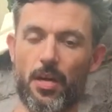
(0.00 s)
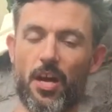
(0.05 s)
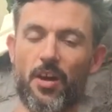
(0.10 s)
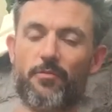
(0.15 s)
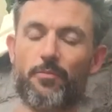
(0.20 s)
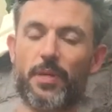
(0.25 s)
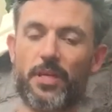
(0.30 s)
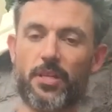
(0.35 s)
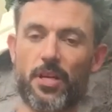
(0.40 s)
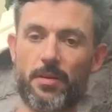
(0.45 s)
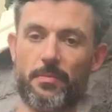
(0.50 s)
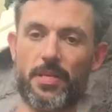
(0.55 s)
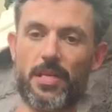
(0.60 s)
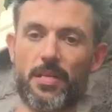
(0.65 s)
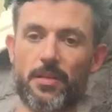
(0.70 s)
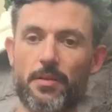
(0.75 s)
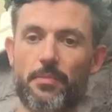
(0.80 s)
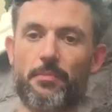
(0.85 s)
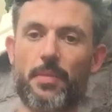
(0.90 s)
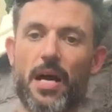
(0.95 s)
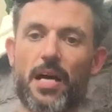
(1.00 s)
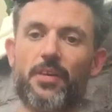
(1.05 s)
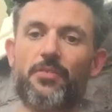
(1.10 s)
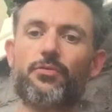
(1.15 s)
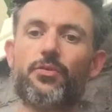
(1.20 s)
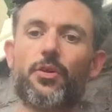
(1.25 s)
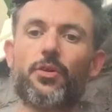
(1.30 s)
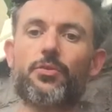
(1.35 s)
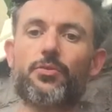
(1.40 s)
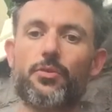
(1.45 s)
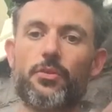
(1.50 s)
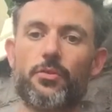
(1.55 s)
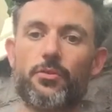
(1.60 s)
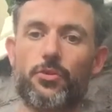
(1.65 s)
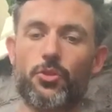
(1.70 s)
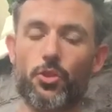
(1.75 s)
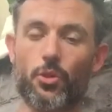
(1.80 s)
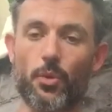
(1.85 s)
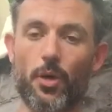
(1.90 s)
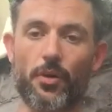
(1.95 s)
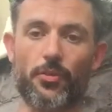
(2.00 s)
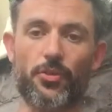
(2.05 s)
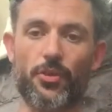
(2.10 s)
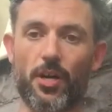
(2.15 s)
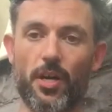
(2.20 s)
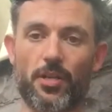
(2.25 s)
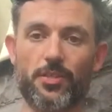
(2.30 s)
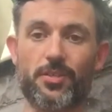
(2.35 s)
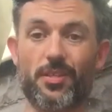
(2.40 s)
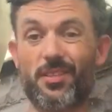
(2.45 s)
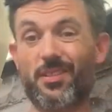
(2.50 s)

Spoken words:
of becoming mindful to our thoughts.